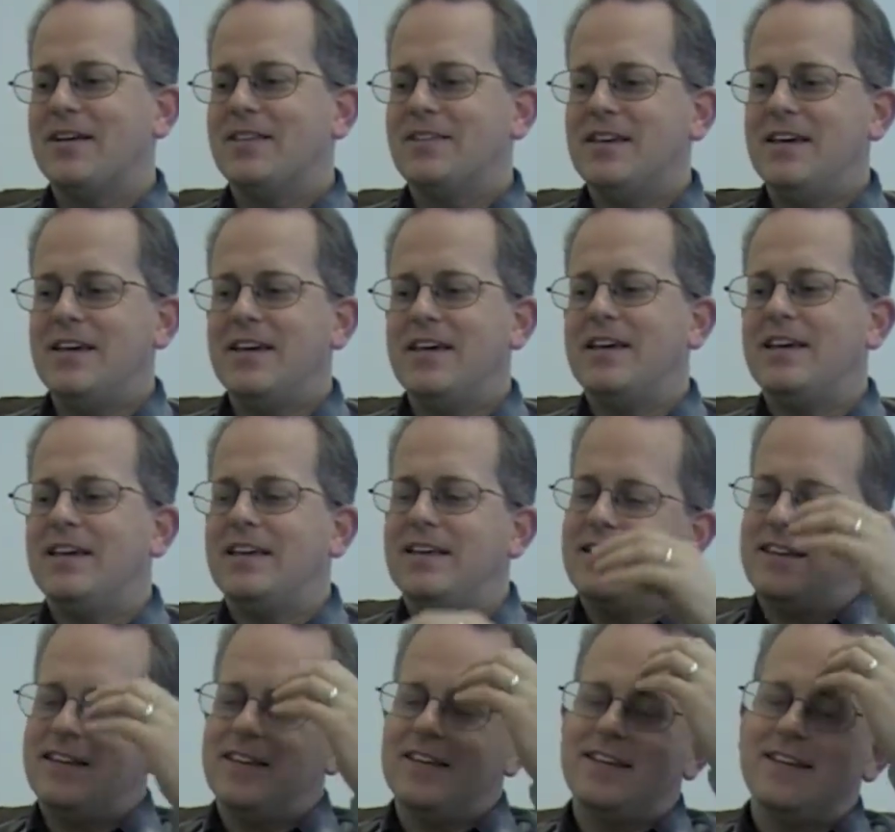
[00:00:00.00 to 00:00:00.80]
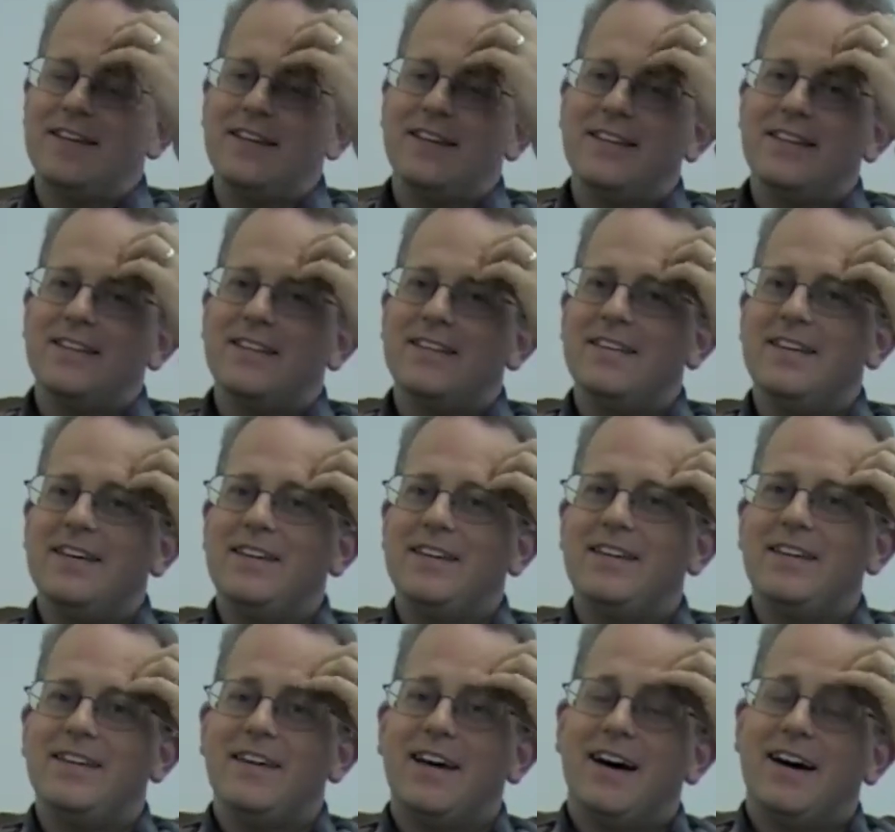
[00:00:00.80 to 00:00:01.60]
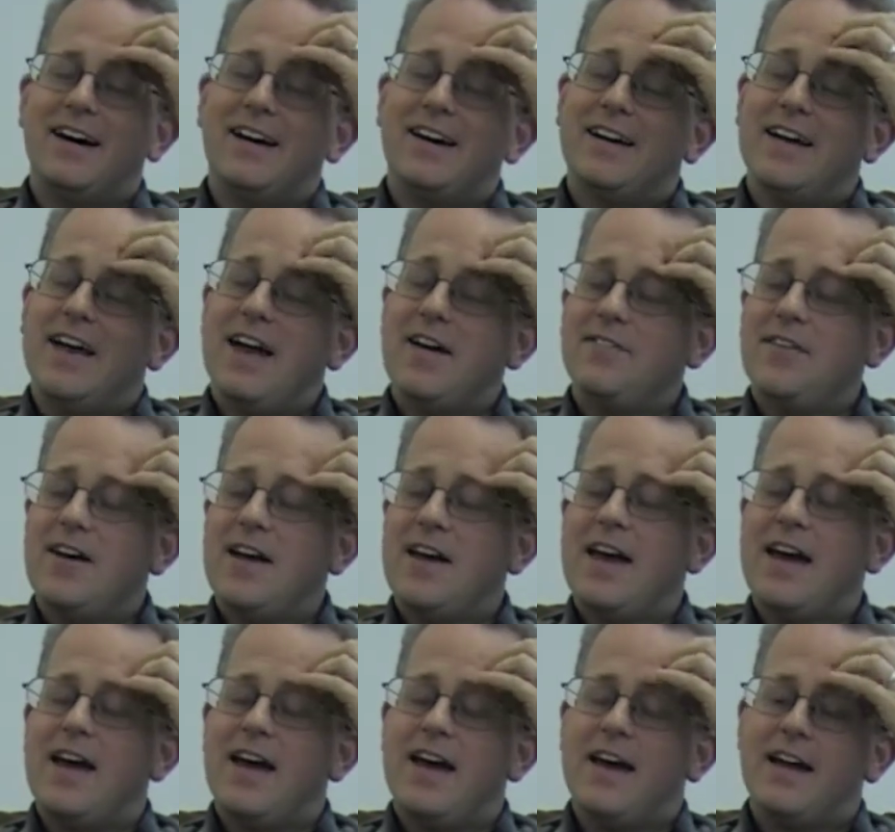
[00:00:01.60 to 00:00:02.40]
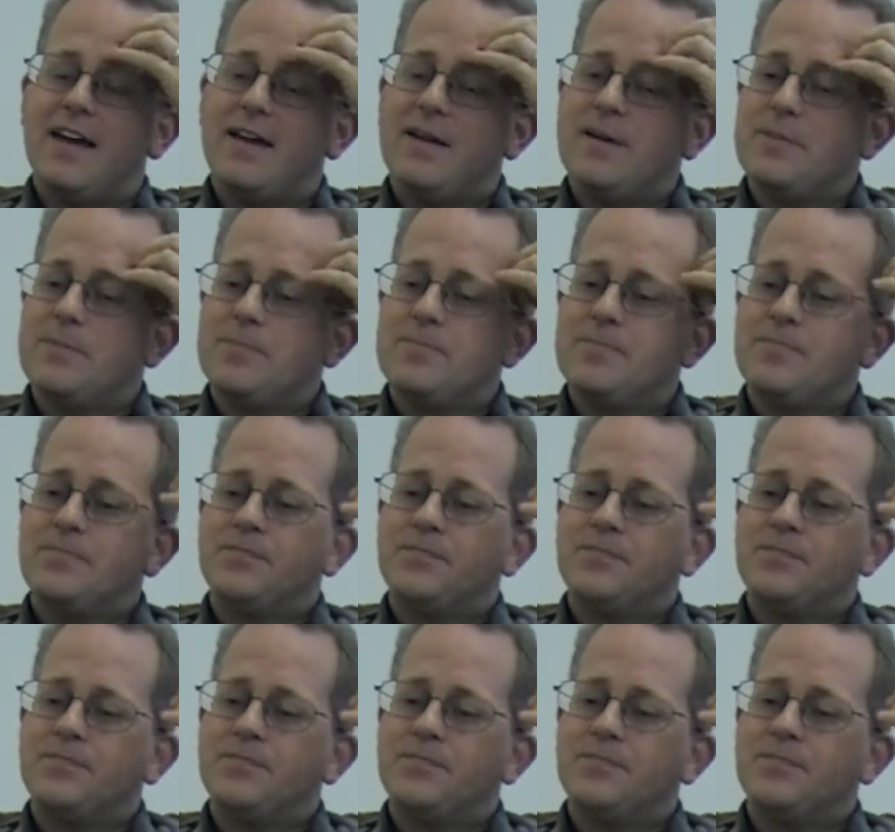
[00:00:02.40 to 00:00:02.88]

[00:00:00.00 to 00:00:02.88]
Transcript: the, the FIA. The uh, FIA